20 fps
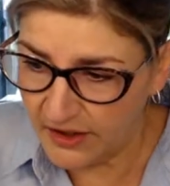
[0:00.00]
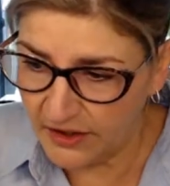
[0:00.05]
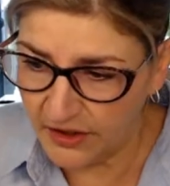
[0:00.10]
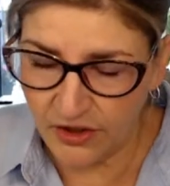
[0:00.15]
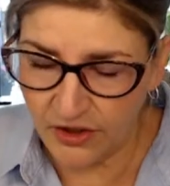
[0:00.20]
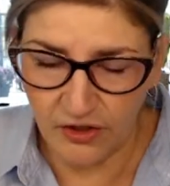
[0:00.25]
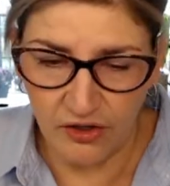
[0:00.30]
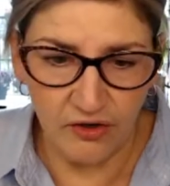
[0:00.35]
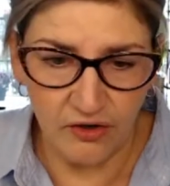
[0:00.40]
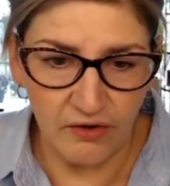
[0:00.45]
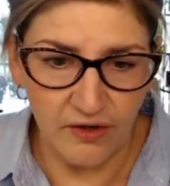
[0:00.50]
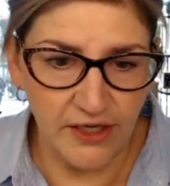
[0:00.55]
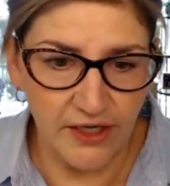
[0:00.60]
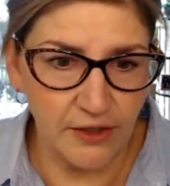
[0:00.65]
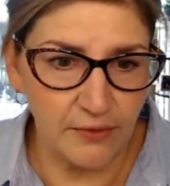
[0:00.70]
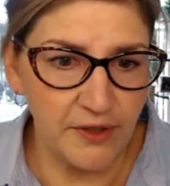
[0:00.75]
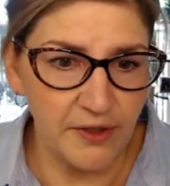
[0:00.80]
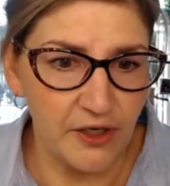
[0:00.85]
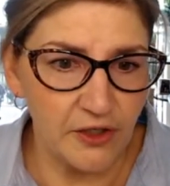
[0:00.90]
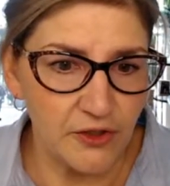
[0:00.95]

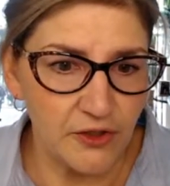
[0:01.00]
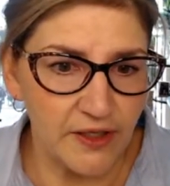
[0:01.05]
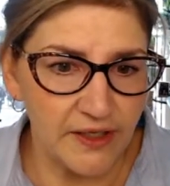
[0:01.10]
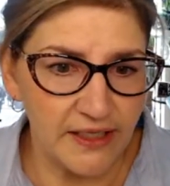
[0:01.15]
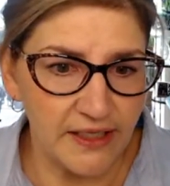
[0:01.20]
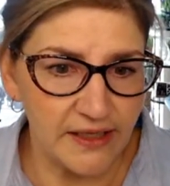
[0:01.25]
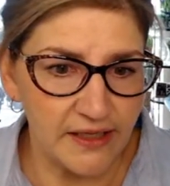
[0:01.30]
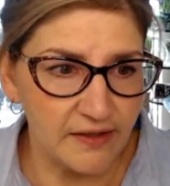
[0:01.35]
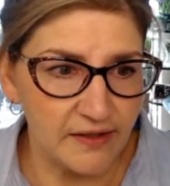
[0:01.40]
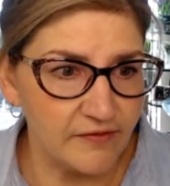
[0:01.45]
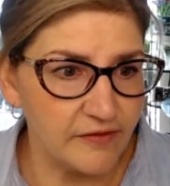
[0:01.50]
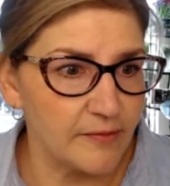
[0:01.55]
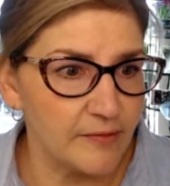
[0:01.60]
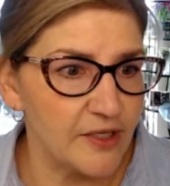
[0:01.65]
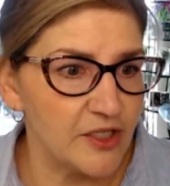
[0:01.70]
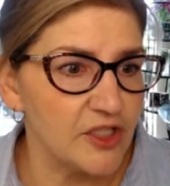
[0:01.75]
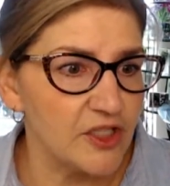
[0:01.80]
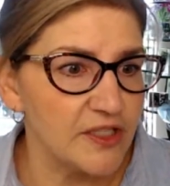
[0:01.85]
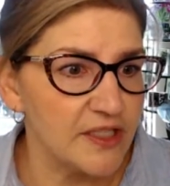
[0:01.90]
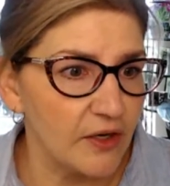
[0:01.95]
Here we are trying to get the
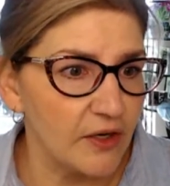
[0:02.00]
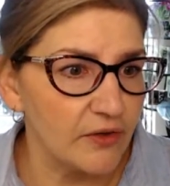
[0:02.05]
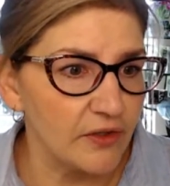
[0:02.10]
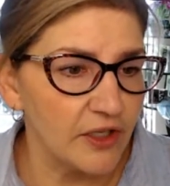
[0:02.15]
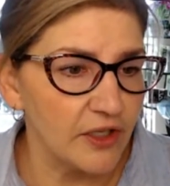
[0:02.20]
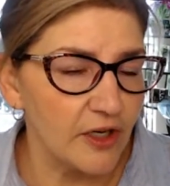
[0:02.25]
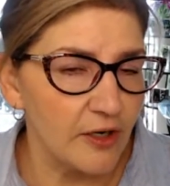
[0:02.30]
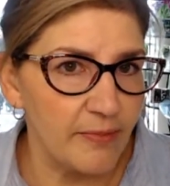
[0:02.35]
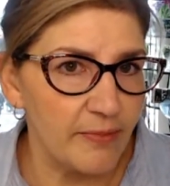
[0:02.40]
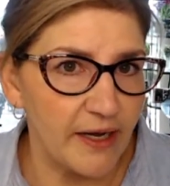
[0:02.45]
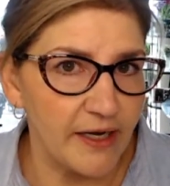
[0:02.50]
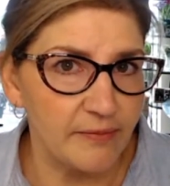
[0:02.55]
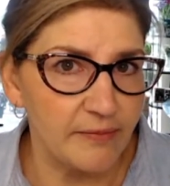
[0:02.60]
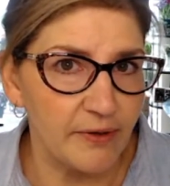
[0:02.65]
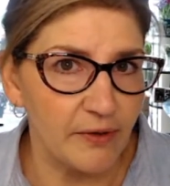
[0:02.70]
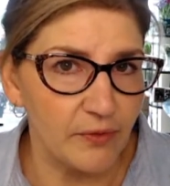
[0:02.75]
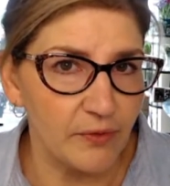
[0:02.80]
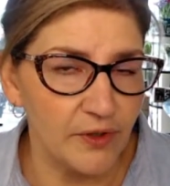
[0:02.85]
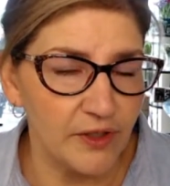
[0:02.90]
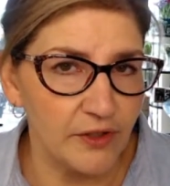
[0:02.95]
inflammation down in our body,
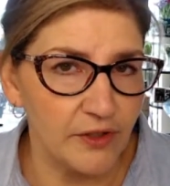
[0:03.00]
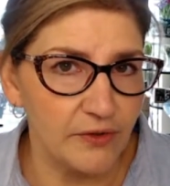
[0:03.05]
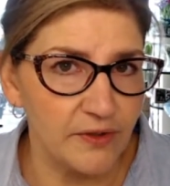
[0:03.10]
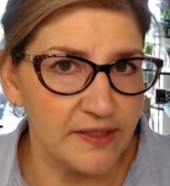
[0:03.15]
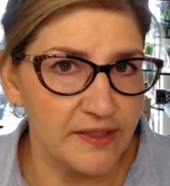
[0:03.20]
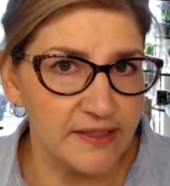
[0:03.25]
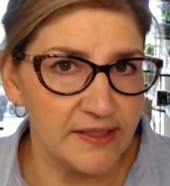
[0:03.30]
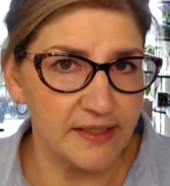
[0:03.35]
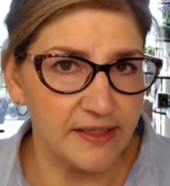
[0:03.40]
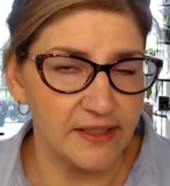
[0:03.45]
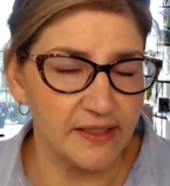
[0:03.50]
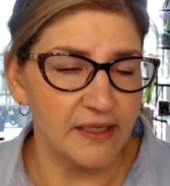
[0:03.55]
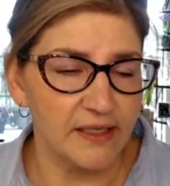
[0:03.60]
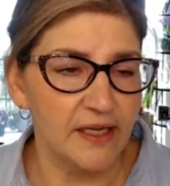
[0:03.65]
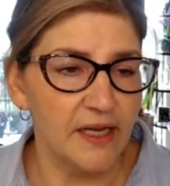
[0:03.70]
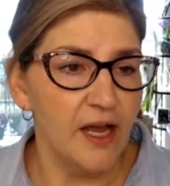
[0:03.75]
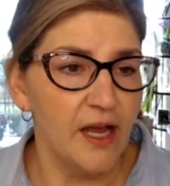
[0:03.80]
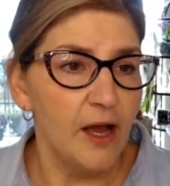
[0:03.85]
but we're increasing it.